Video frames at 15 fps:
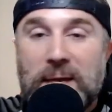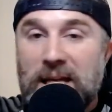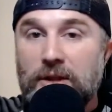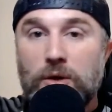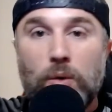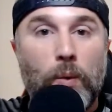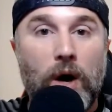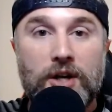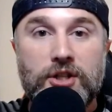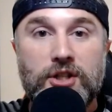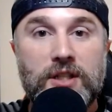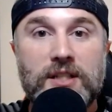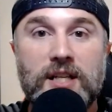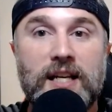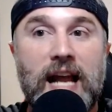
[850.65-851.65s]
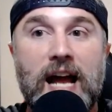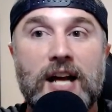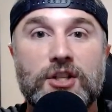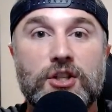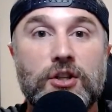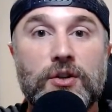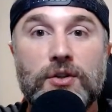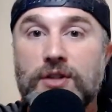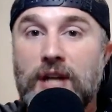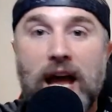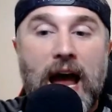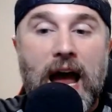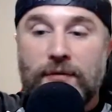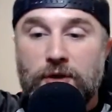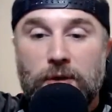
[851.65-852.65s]
beat the Washington Nationals
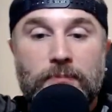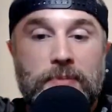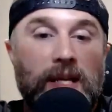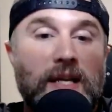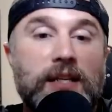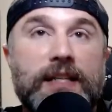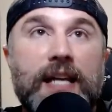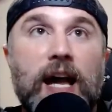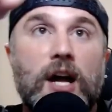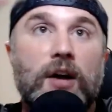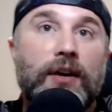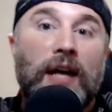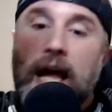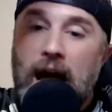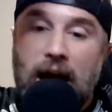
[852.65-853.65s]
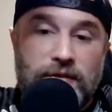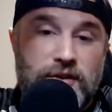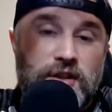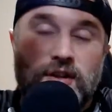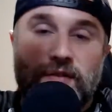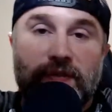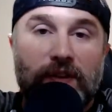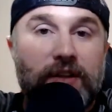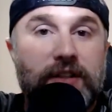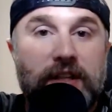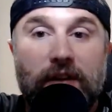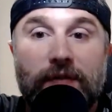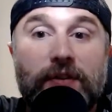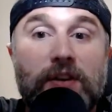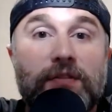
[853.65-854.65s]
after being down, after the
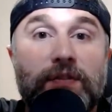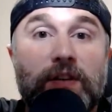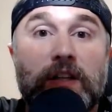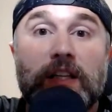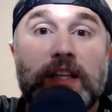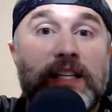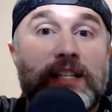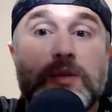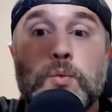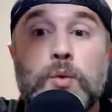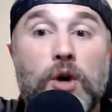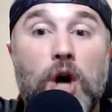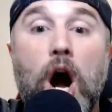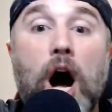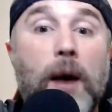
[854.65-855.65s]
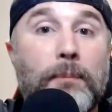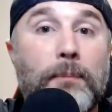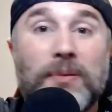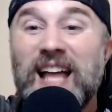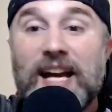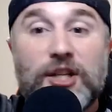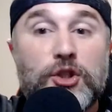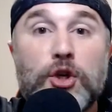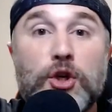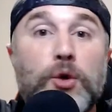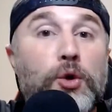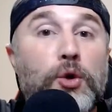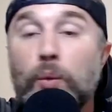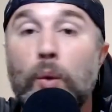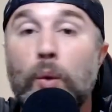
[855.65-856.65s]
Philadelphia Phillies were up like
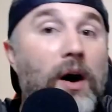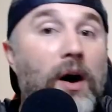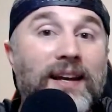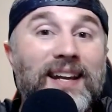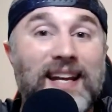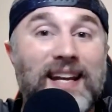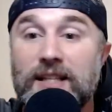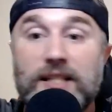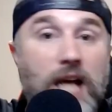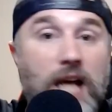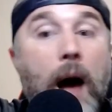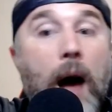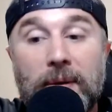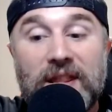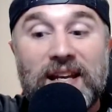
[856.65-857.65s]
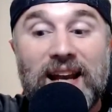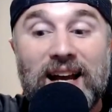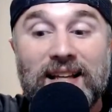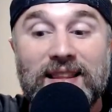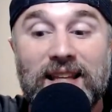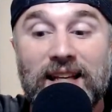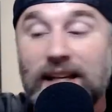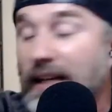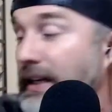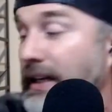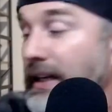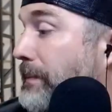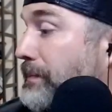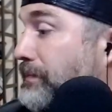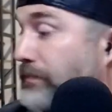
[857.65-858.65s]
2-1 in the top of the 9th inning.